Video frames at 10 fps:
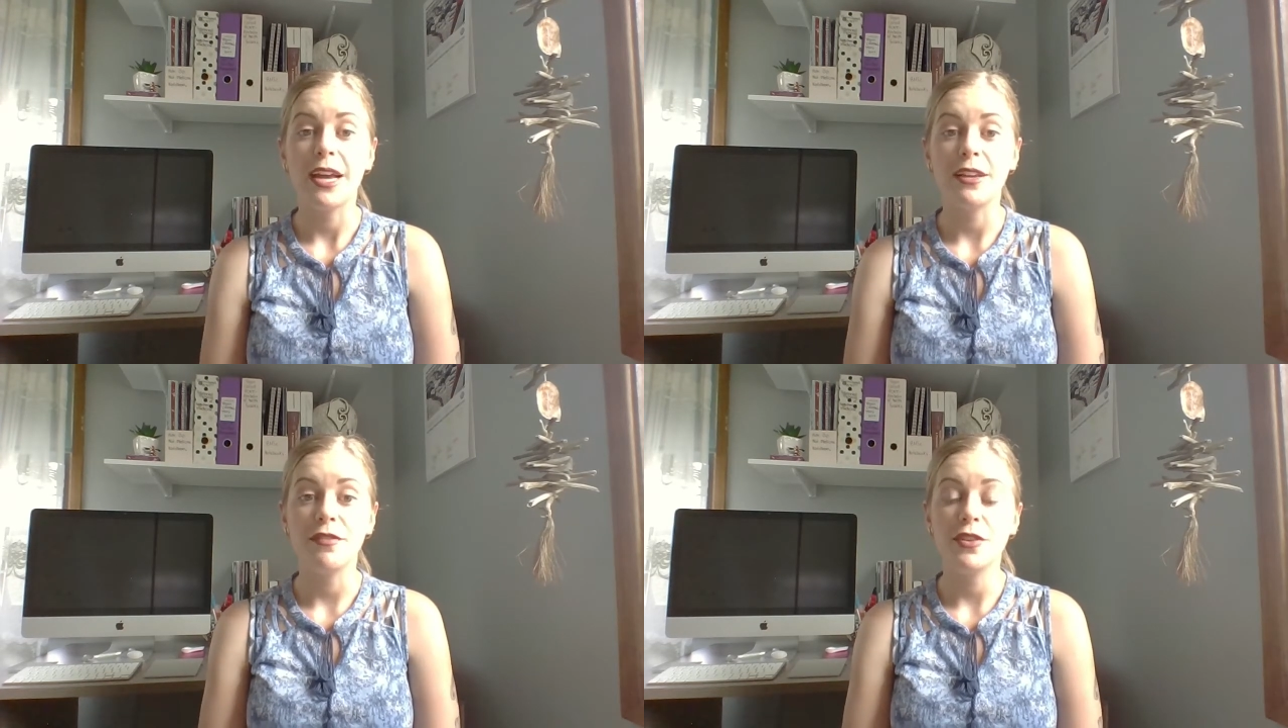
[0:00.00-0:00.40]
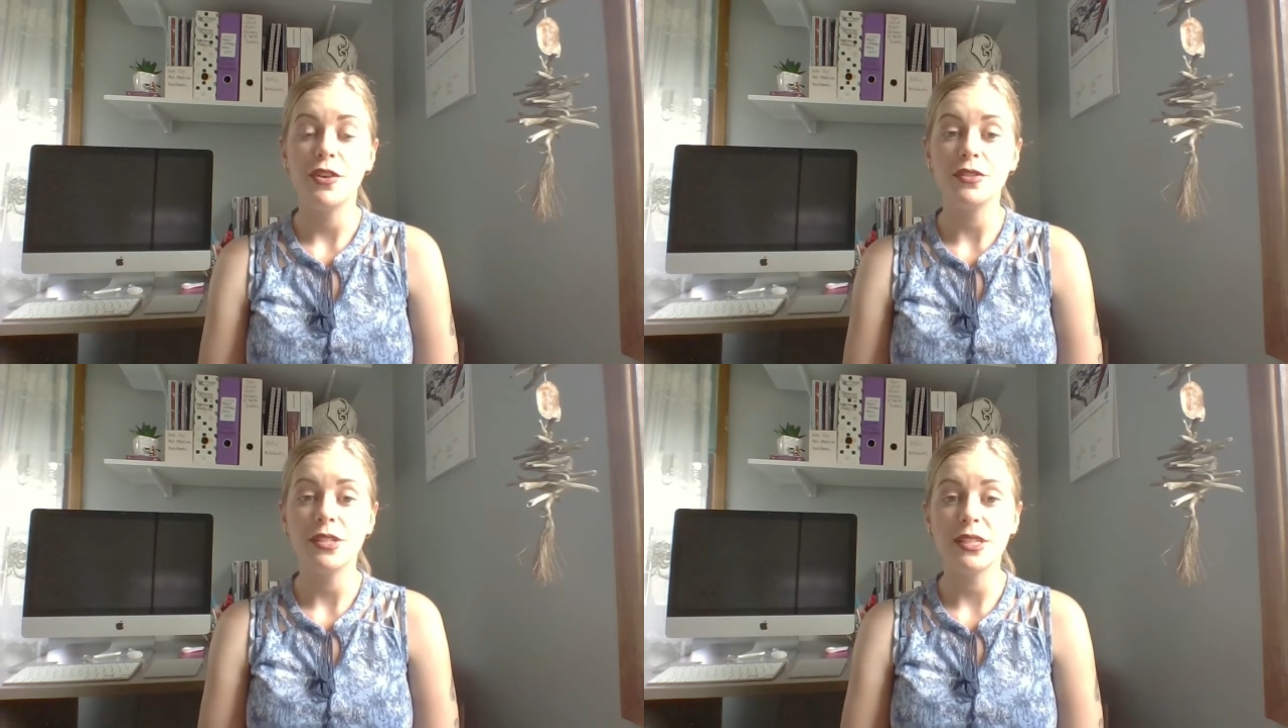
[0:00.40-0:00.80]
and if you
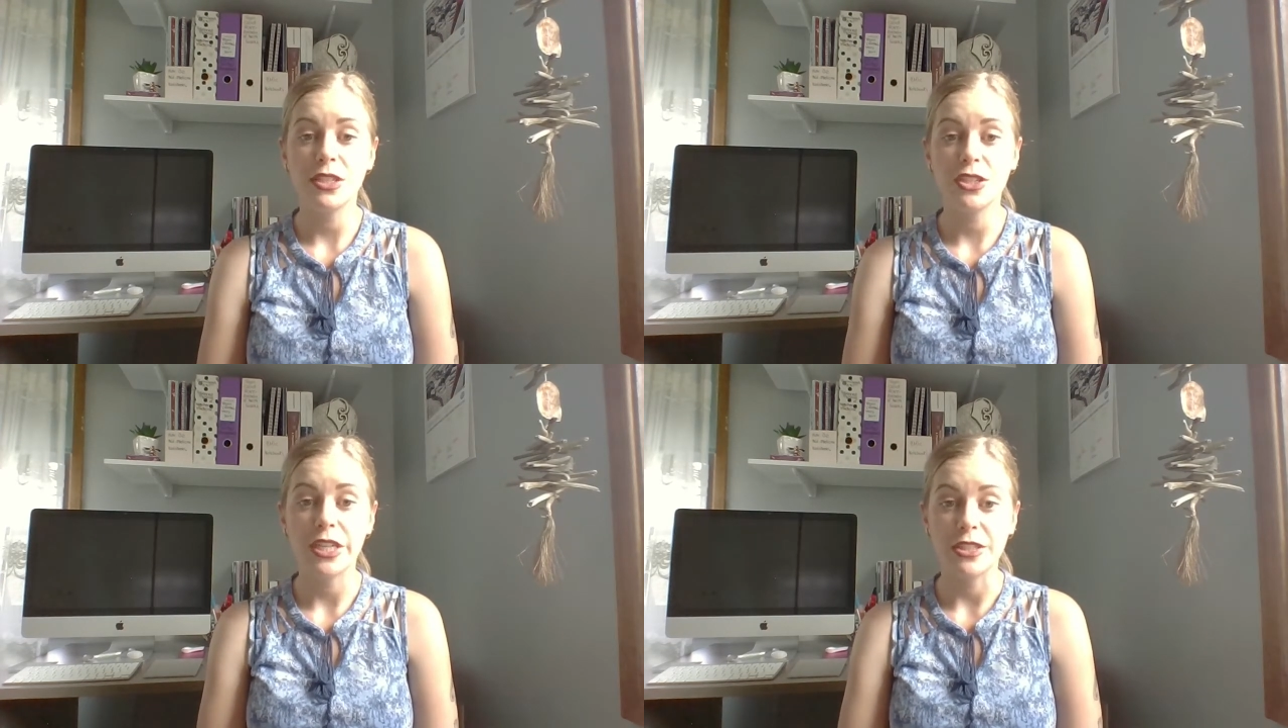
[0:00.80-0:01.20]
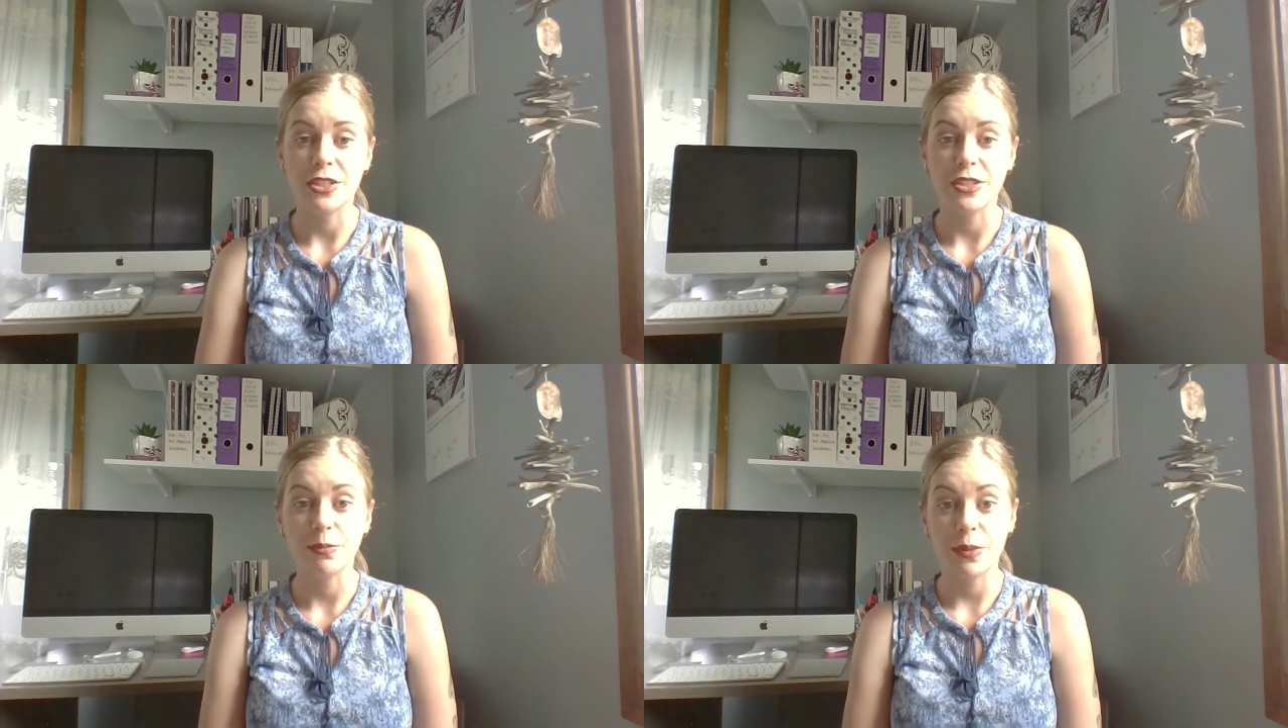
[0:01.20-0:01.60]
notice any
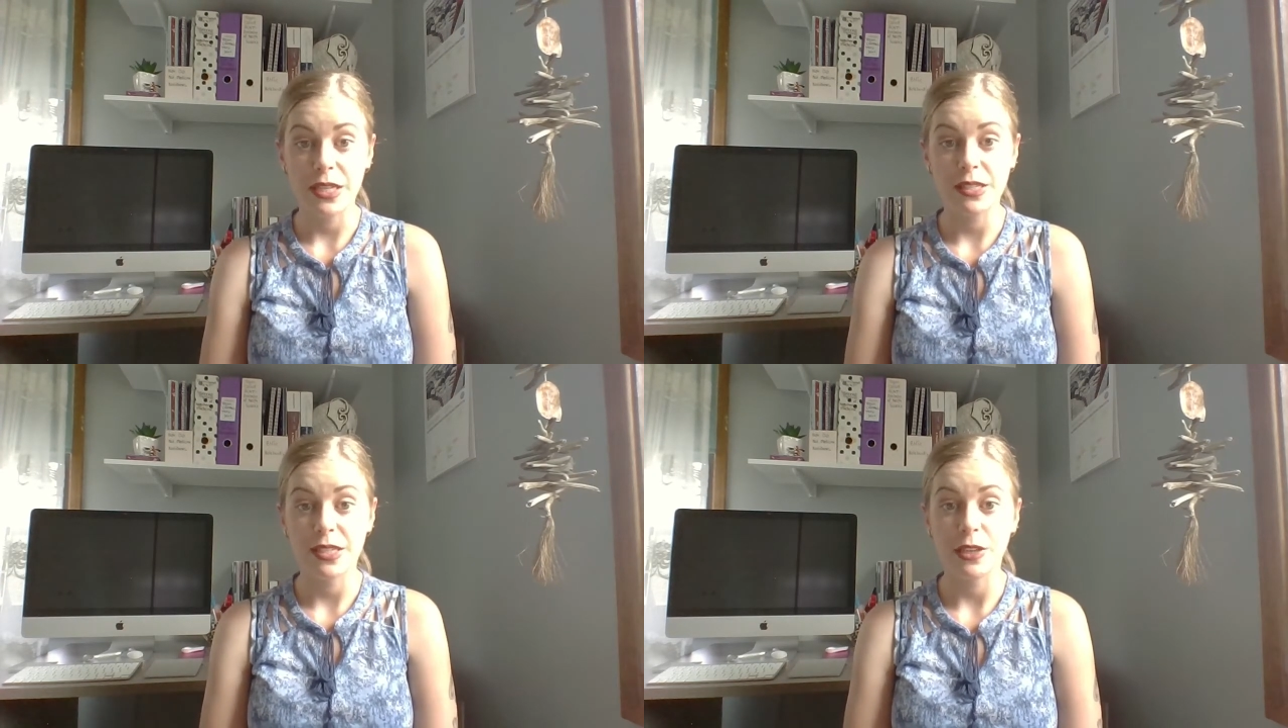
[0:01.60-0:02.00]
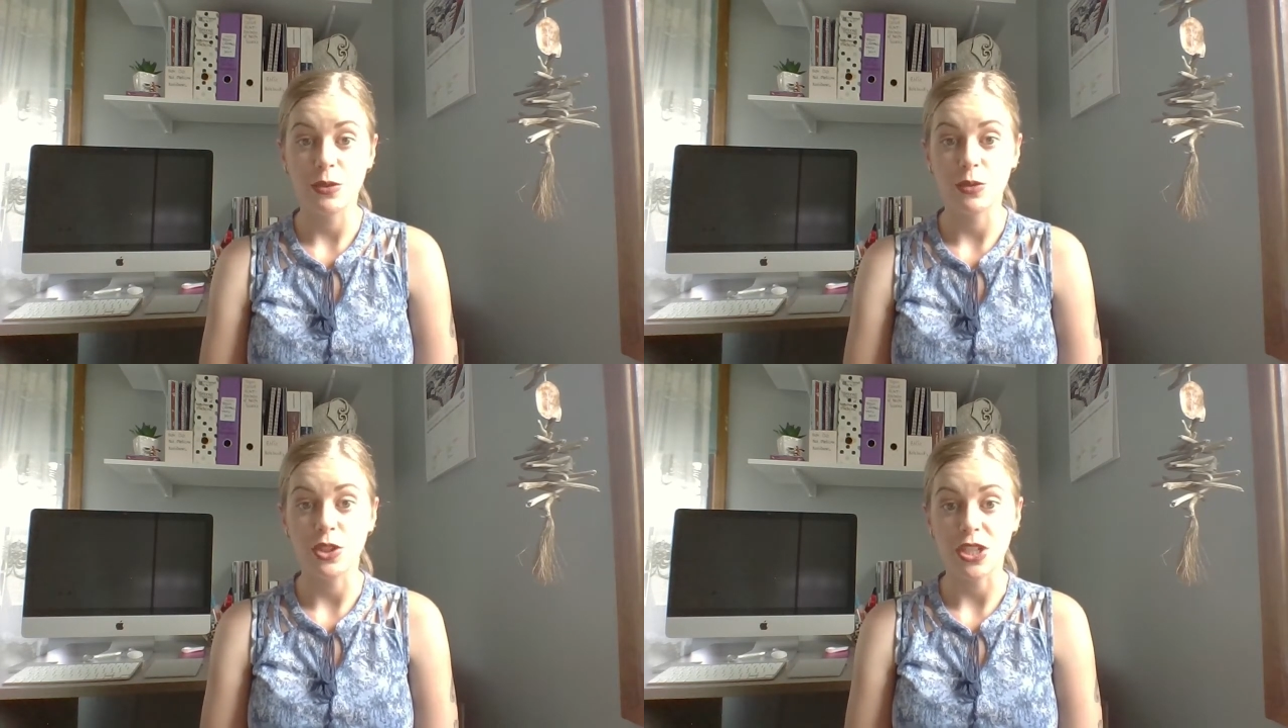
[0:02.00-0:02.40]
changes, please see
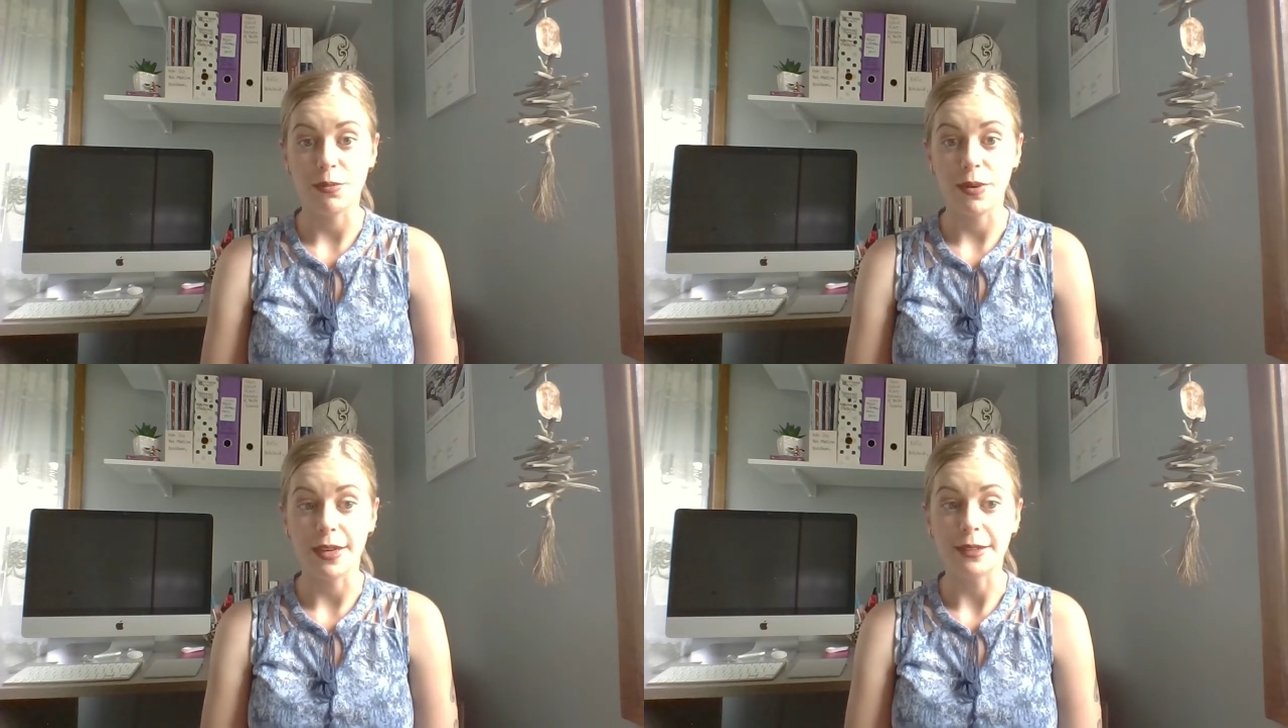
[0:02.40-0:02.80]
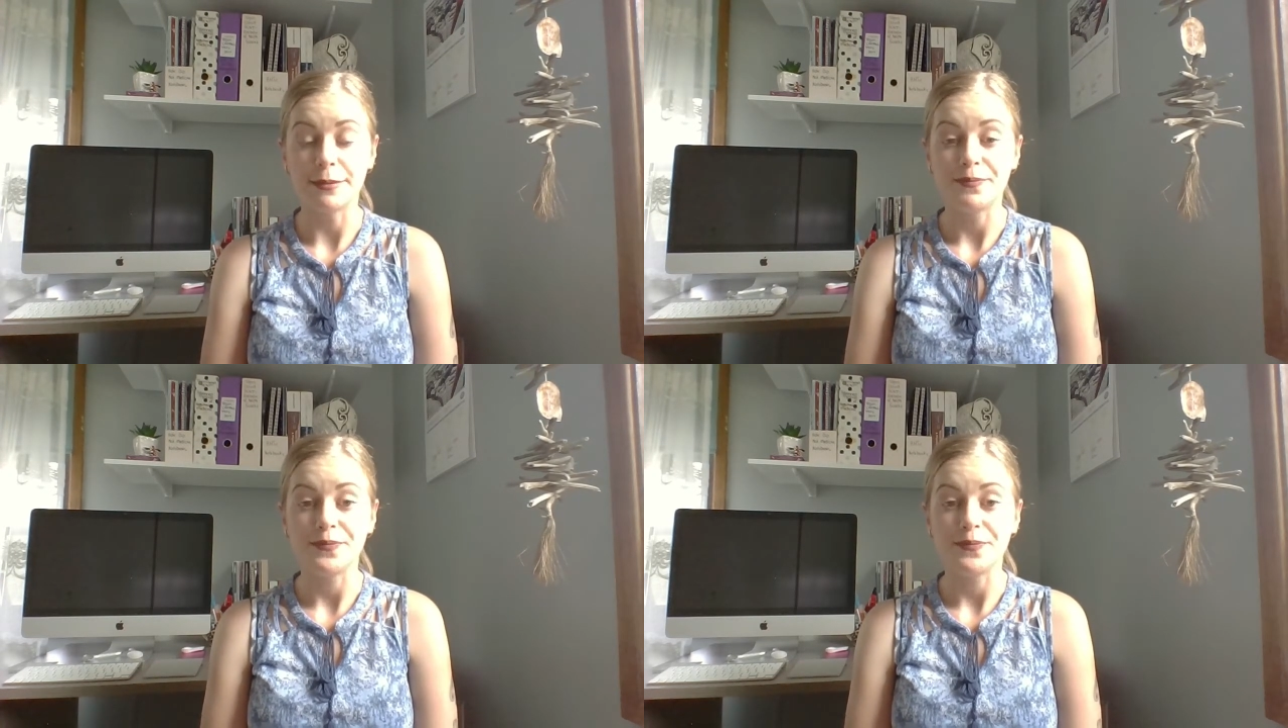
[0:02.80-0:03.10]
your GP.